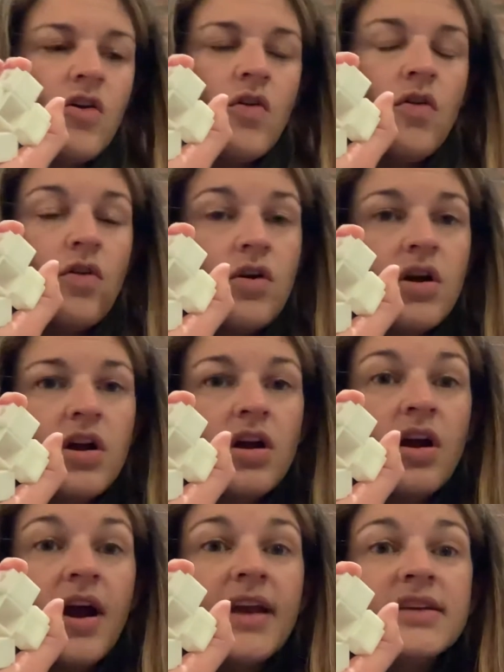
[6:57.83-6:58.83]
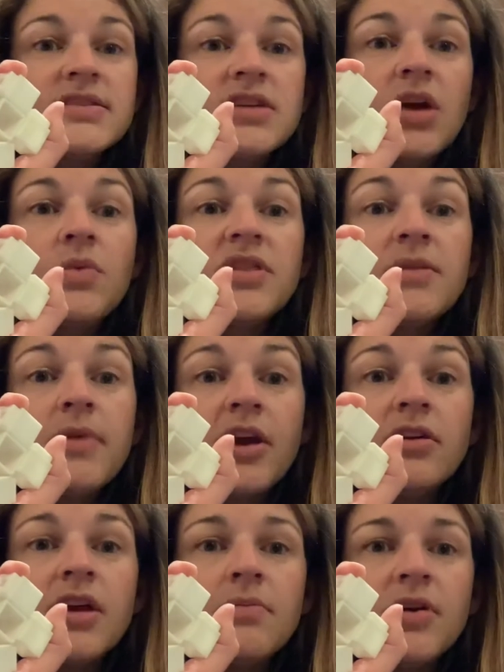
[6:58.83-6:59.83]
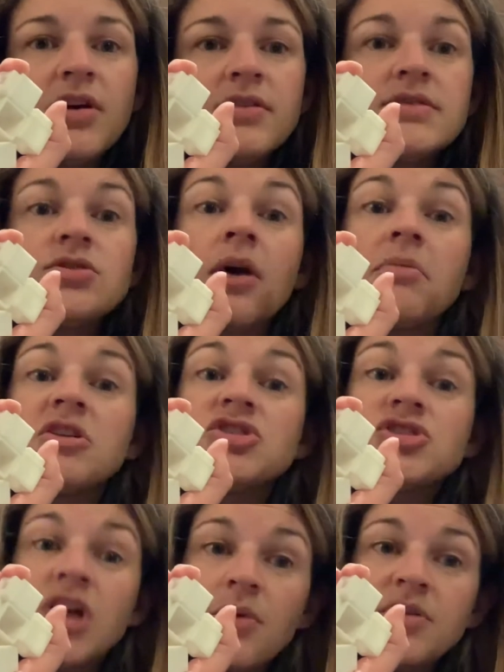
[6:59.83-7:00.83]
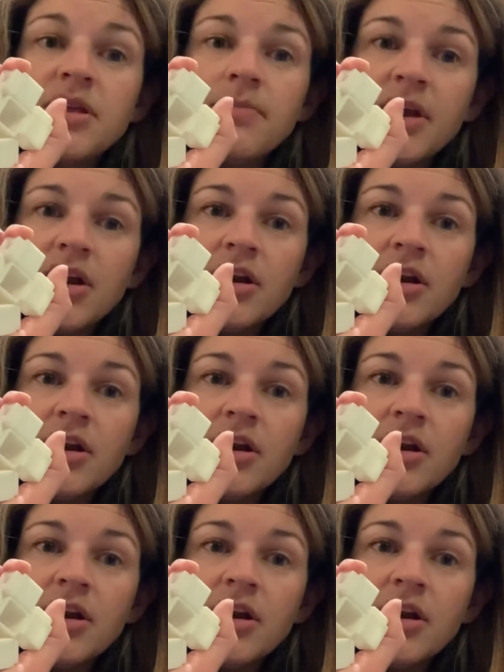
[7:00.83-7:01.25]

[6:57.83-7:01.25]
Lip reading: Or I could start with the bigger number. So I'm going to start with the bigger